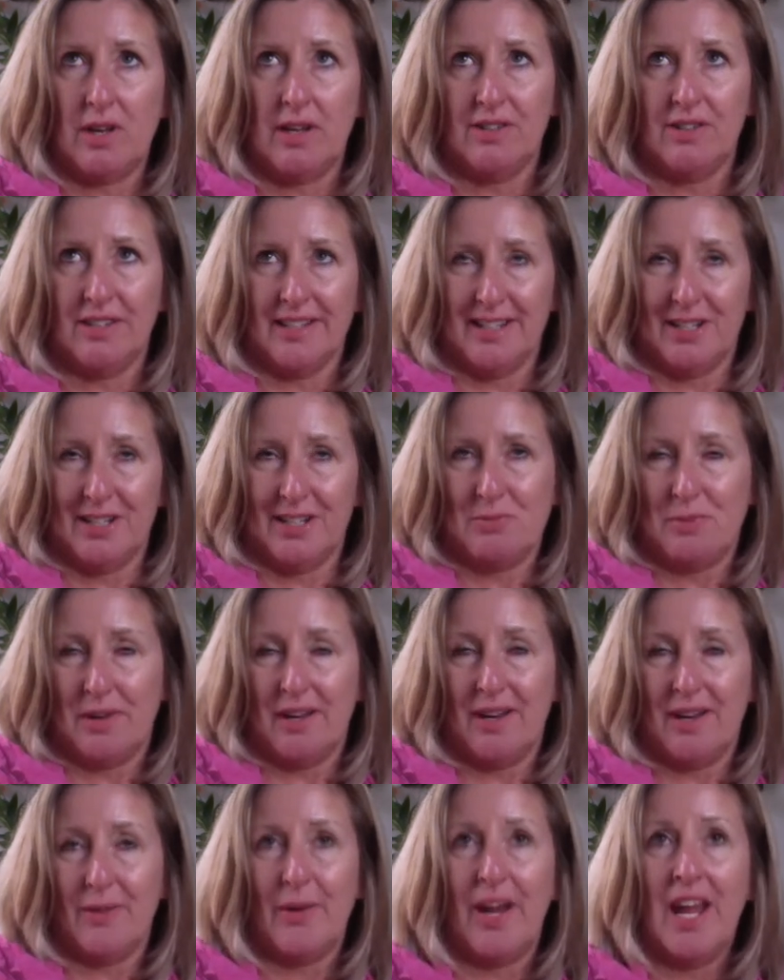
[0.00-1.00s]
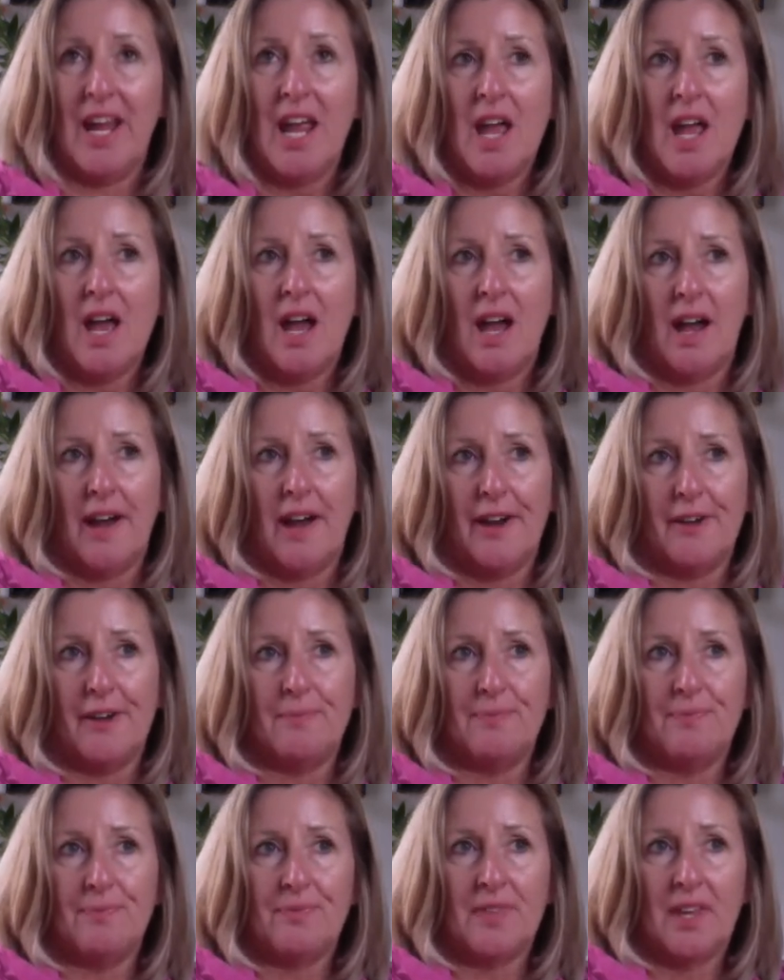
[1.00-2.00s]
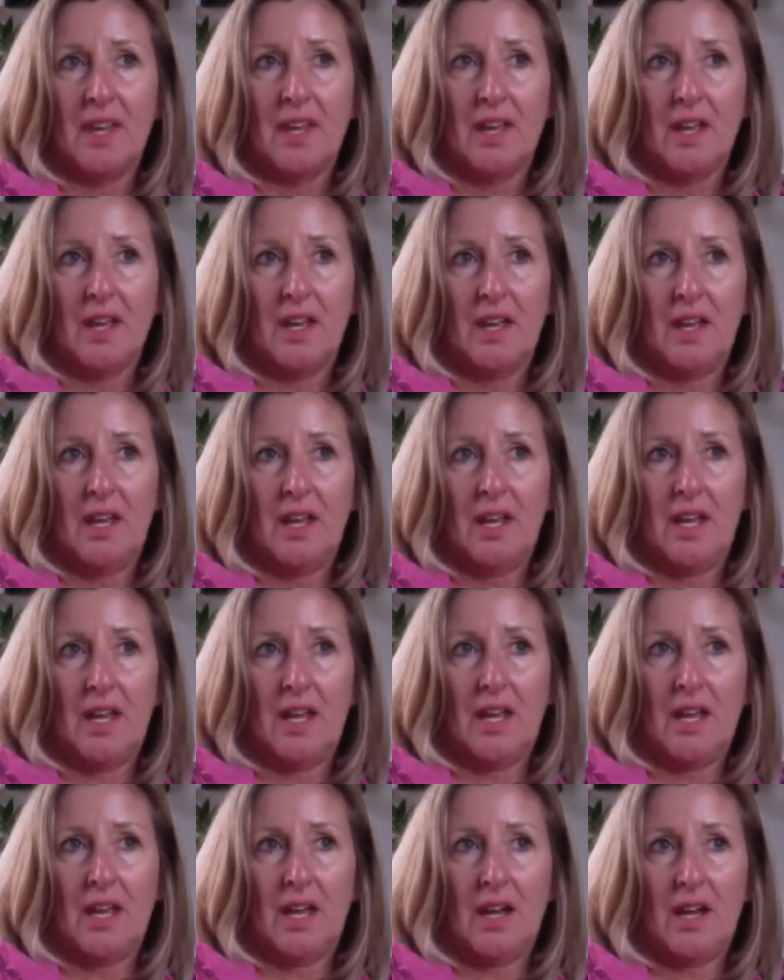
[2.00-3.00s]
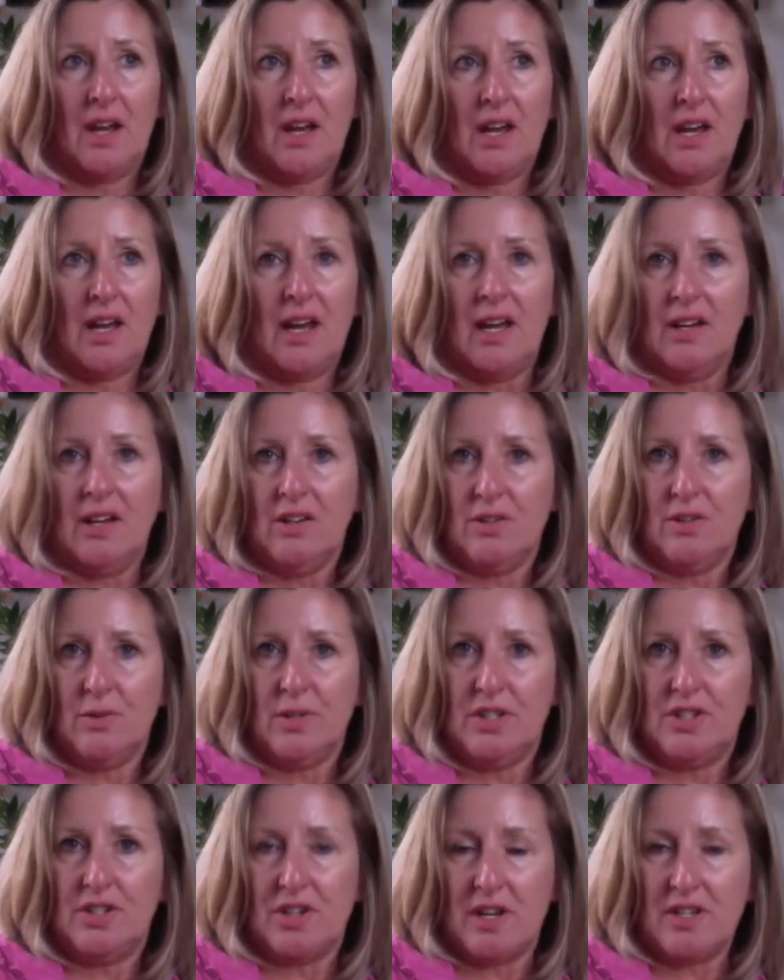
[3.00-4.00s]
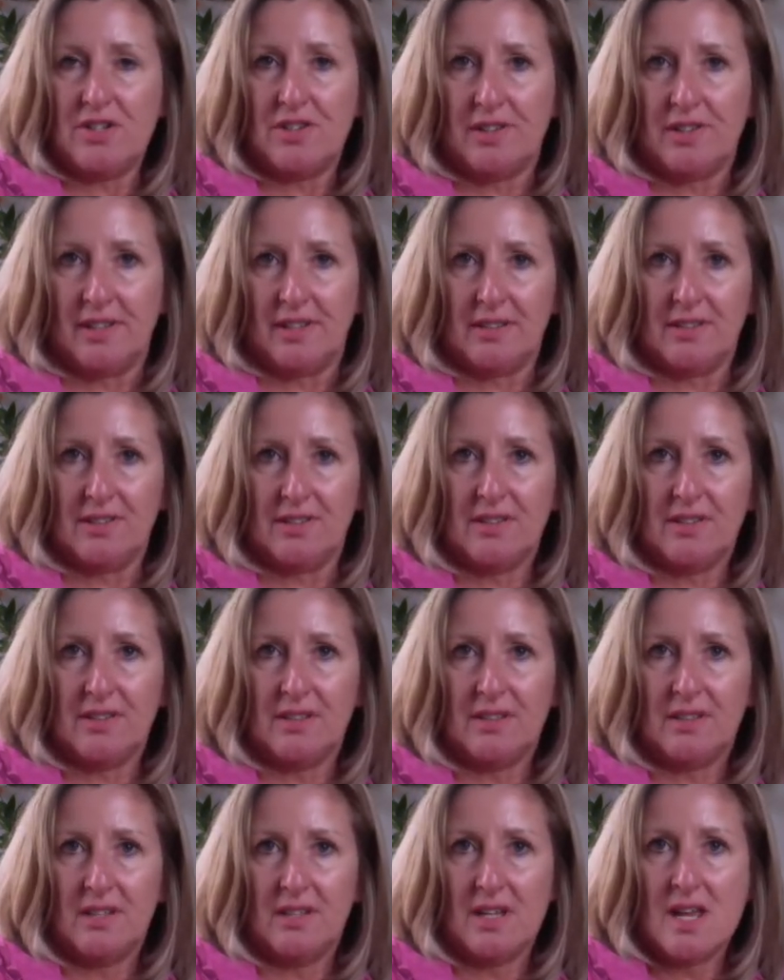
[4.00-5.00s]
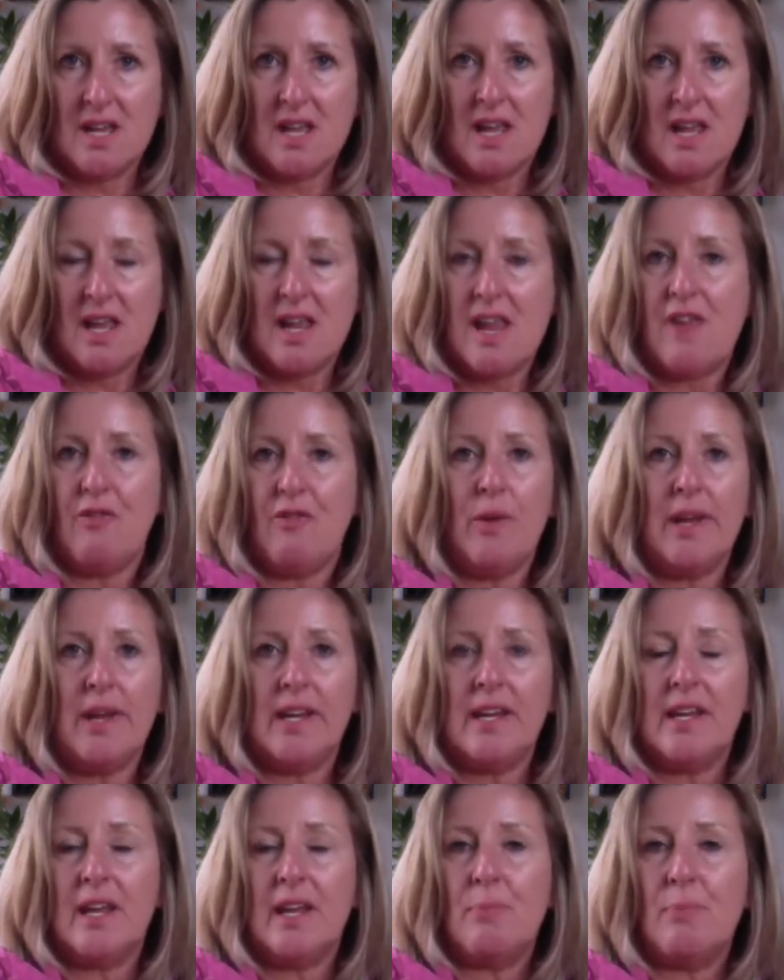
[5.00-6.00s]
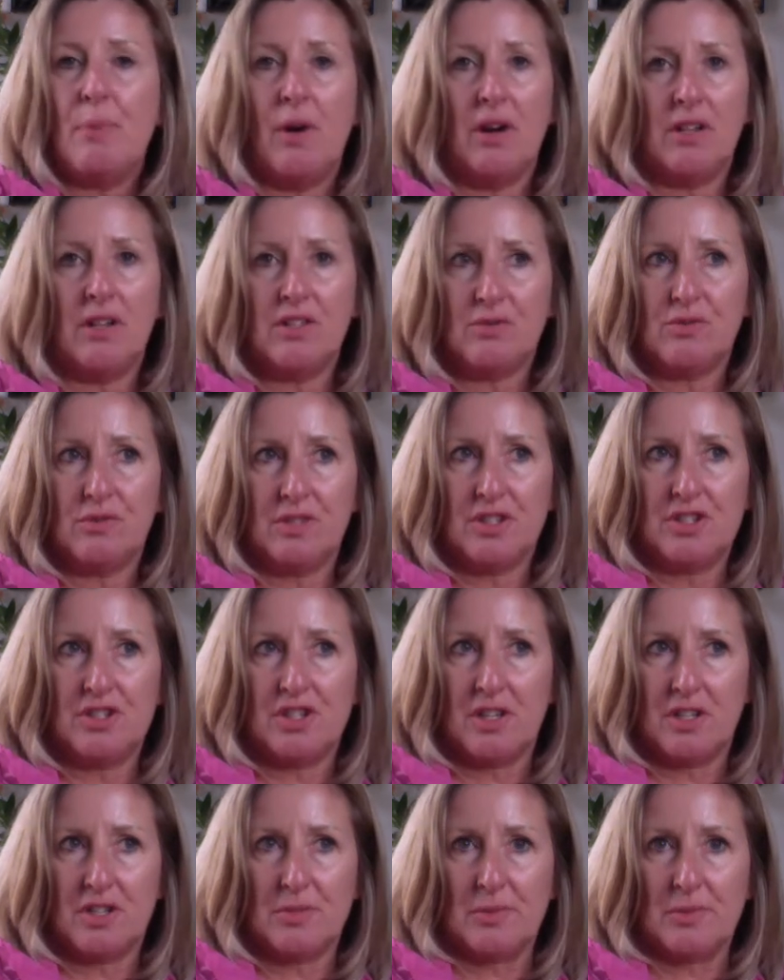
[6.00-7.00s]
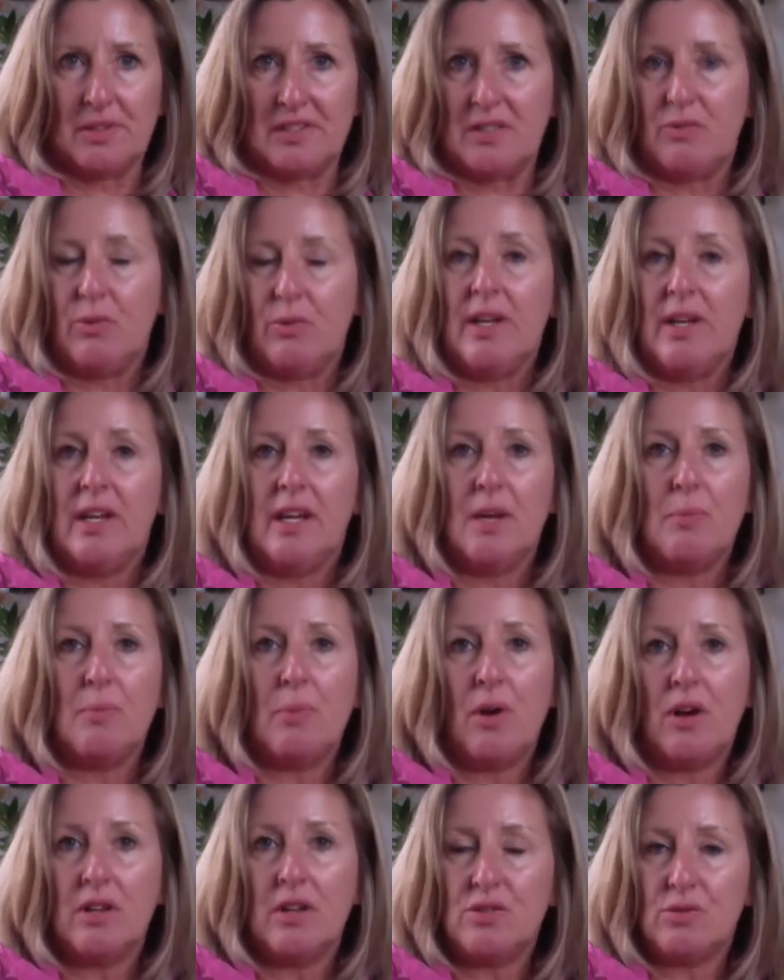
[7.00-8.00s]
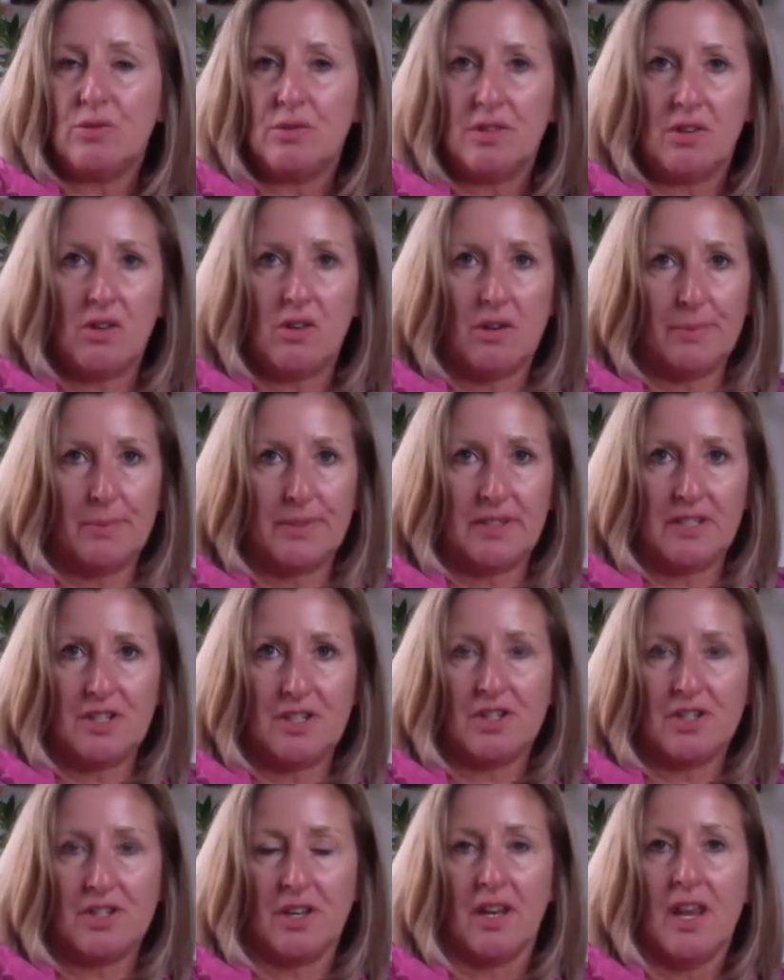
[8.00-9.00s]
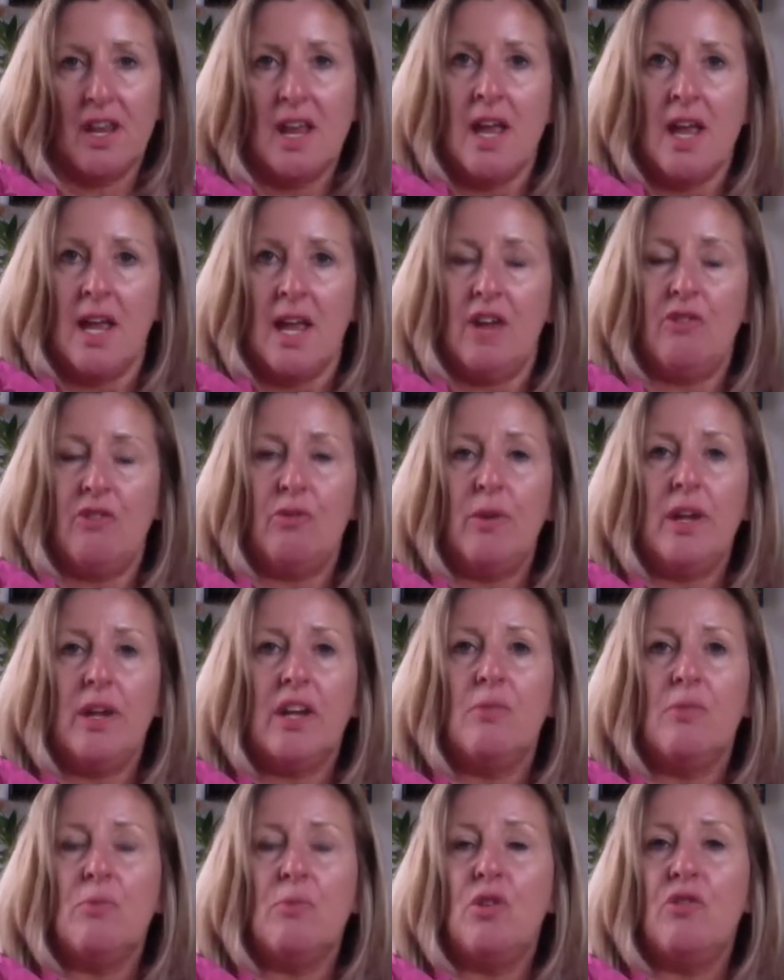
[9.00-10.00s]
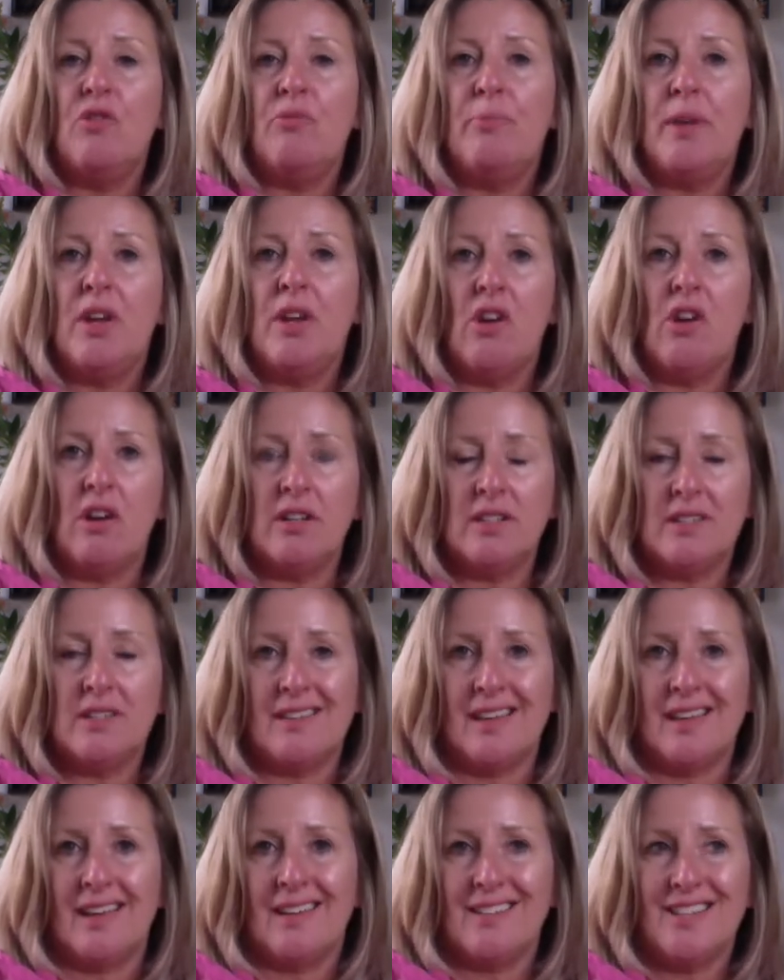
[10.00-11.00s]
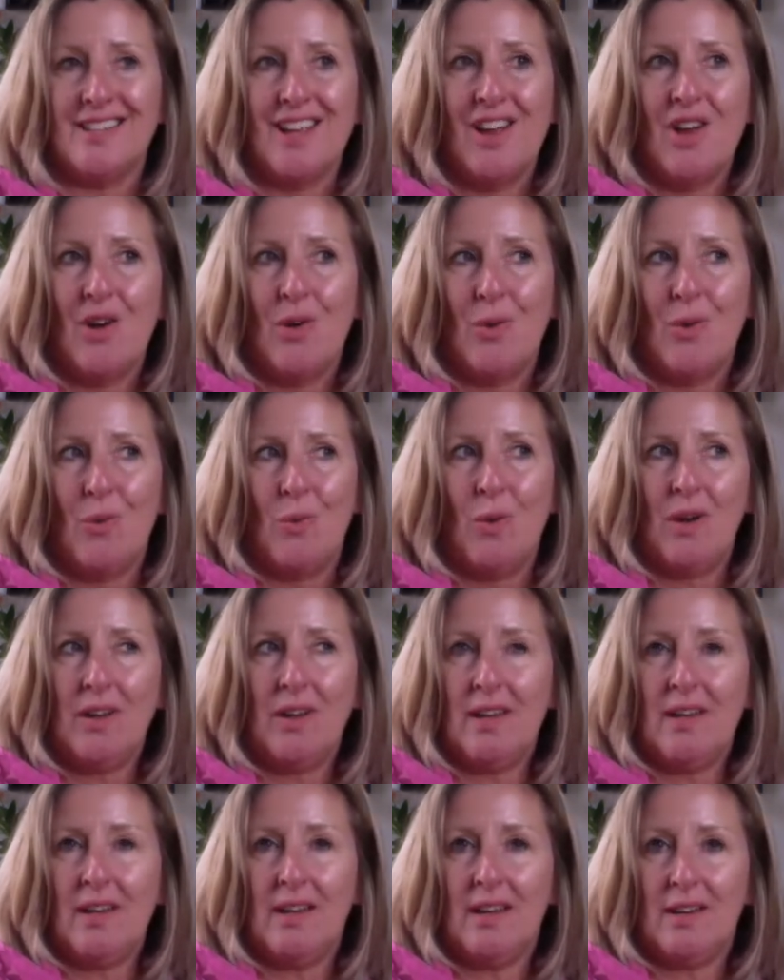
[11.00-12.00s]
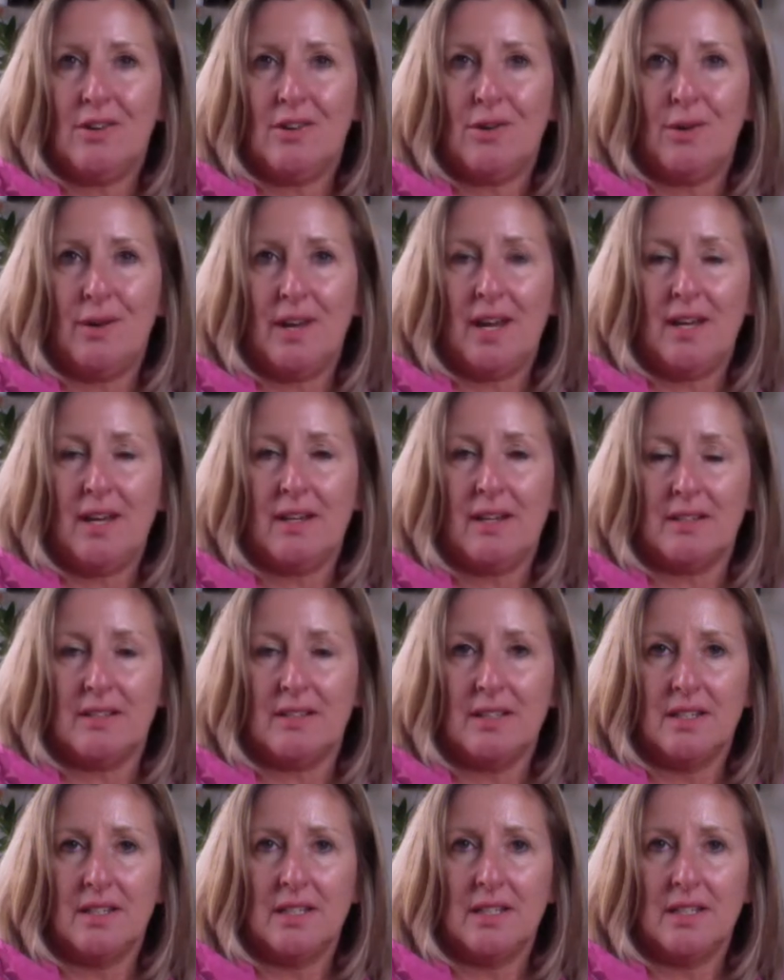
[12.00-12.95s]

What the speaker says: good English, but anyway, how could we change things? If we can get past all the judgments, if we can get past all the competition, if we can move beyond that, what can get created